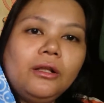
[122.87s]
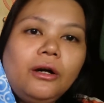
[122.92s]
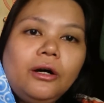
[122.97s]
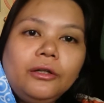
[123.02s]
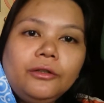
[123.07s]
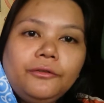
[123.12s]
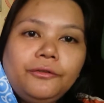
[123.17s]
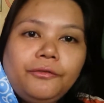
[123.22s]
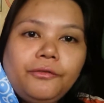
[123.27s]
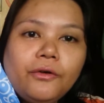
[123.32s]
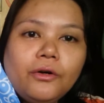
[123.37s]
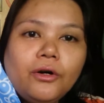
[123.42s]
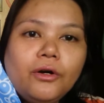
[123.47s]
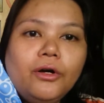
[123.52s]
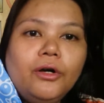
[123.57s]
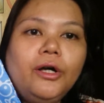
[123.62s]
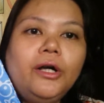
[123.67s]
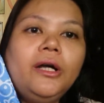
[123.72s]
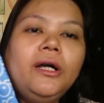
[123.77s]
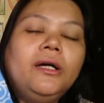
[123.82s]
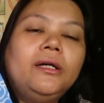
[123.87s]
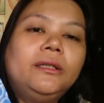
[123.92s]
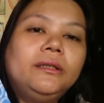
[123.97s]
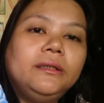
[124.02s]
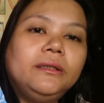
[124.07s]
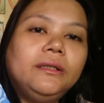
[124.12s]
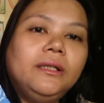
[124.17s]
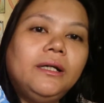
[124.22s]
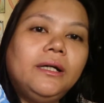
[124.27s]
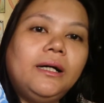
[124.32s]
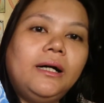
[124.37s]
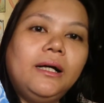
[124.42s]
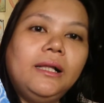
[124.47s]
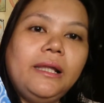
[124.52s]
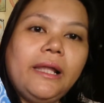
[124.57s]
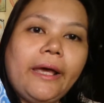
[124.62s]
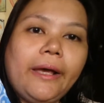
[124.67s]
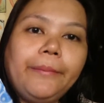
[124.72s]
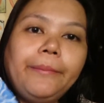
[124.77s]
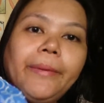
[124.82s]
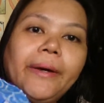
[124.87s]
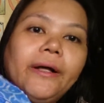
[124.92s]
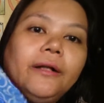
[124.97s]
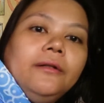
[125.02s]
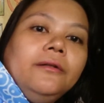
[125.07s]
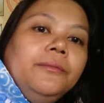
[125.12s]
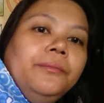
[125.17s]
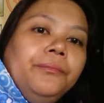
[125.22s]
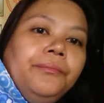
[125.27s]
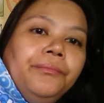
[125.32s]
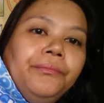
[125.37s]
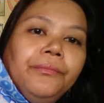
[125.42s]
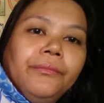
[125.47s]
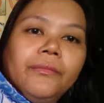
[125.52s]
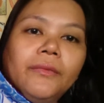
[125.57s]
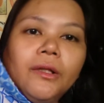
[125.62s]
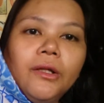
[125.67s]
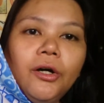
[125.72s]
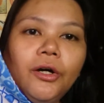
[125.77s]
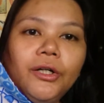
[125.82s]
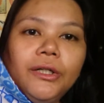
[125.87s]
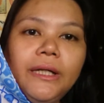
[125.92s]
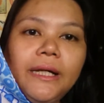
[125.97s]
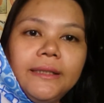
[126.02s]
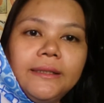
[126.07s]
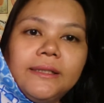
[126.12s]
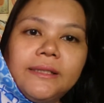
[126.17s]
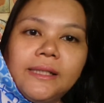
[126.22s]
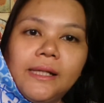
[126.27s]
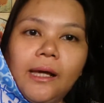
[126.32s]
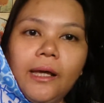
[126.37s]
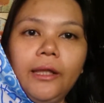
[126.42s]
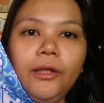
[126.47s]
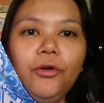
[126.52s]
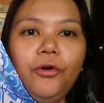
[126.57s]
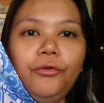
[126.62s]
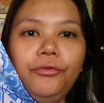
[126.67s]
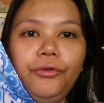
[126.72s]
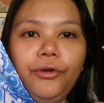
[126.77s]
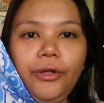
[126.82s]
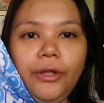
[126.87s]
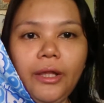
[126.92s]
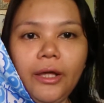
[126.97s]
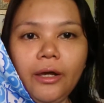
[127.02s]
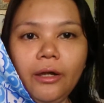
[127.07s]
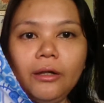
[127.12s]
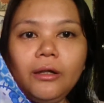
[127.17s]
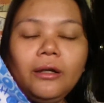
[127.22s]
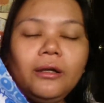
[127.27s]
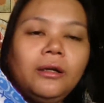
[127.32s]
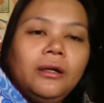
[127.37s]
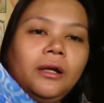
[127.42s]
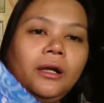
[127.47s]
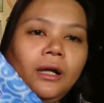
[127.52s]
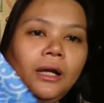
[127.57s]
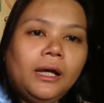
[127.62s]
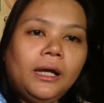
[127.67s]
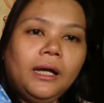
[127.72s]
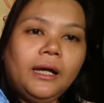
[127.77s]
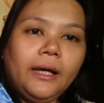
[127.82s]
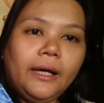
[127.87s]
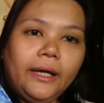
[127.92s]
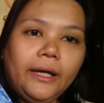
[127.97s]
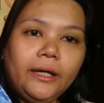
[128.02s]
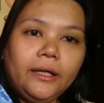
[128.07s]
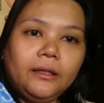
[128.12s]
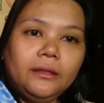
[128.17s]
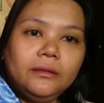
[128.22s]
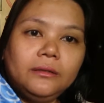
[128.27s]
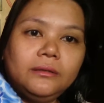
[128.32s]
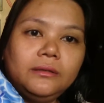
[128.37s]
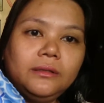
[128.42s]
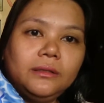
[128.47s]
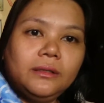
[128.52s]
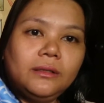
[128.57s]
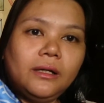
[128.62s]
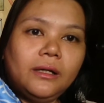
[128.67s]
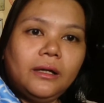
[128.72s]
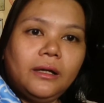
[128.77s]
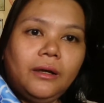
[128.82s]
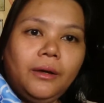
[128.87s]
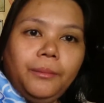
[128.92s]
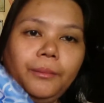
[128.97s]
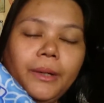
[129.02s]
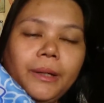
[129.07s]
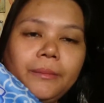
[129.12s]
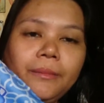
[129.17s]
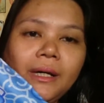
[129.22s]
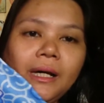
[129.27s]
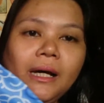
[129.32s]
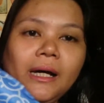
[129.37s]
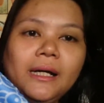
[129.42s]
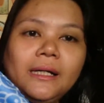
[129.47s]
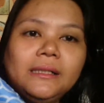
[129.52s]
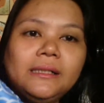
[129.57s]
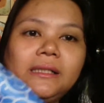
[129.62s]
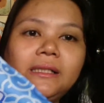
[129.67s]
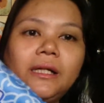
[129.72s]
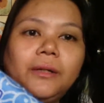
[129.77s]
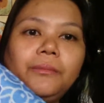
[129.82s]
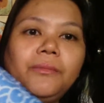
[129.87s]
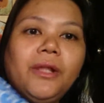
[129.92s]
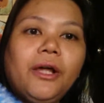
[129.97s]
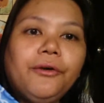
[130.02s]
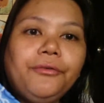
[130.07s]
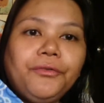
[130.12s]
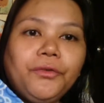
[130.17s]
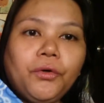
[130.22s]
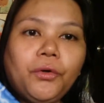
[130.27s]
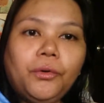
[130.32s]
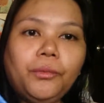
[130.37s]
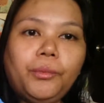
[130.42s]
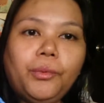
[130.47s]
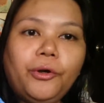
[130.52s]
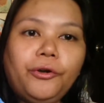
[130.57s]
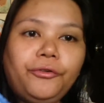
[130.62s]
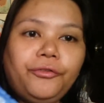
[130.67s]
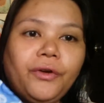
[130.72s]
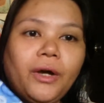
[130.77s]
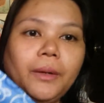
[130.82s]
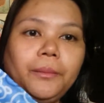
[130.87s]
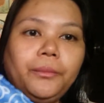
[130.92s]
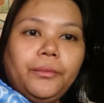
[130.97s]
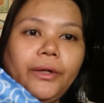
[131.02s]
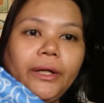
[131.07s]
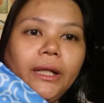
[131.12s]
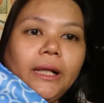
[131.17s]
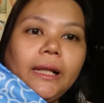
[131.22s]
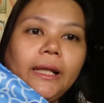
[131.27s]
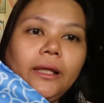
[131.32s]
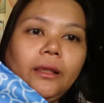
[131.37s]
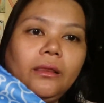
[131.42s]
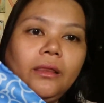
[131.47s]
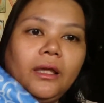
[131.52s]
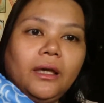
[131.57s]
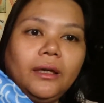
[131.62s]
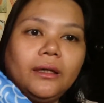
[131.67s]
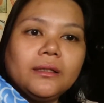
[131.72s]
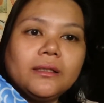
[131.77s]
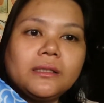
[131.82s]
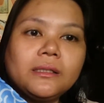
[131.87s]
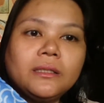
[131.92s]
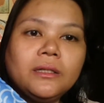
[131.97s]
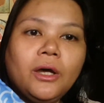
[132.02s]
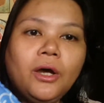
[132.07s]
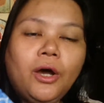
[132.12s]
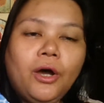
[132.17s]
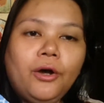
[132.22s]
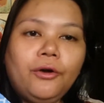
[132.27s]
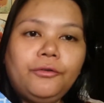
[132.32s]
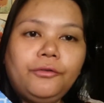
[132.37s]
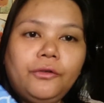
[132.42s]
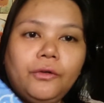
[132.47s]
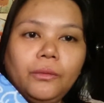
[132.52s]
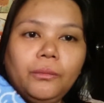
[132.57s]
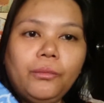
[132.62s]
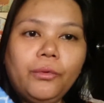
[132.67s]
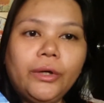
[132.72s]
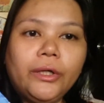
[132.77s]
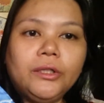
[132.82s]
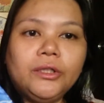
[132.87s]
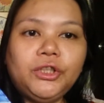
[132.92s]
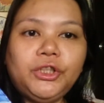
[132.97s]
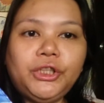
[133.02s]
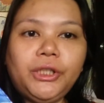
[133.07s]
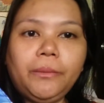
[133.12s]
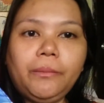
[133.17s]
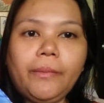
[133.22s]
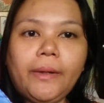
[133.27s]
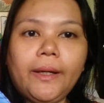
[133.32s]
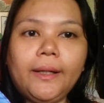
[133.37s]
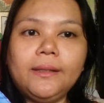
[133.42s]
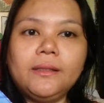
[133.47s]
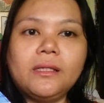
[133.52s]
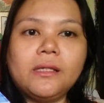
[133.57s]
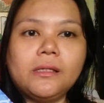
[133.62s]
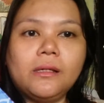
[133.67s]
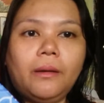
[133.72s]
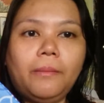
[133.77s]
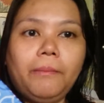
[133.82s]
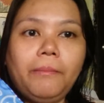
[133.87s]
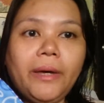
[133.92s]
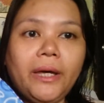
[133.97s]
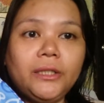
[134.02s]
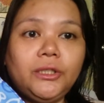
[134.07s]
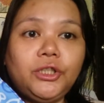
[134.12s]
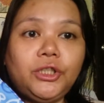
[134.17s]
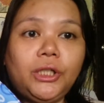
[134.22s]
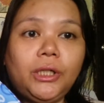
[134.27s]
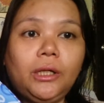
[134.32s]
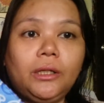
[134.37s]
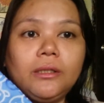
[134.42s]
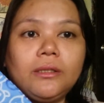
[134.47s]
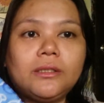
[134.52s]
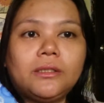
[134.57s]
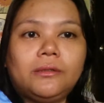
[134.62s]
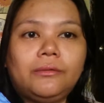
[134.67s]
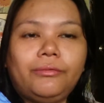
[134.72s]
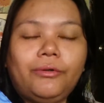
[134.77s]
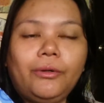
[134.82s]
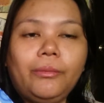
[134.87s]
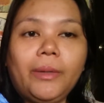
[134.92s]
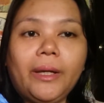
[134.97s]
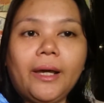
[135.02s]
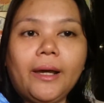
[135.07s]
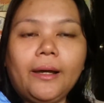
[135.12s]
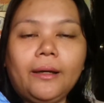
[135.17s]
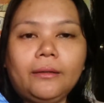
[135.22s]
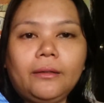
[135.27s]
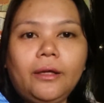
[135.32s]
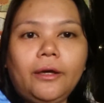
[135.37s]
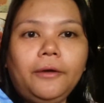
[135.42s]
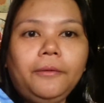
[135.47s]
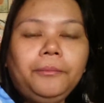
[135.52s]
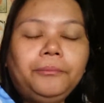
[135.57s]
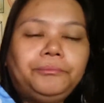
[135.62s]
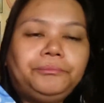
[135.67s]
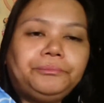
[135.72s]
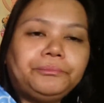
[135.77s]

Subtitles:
cloth for the label or that sign over there. And Mama has some leftover fabric like this from when she made some bed sheets for my ate.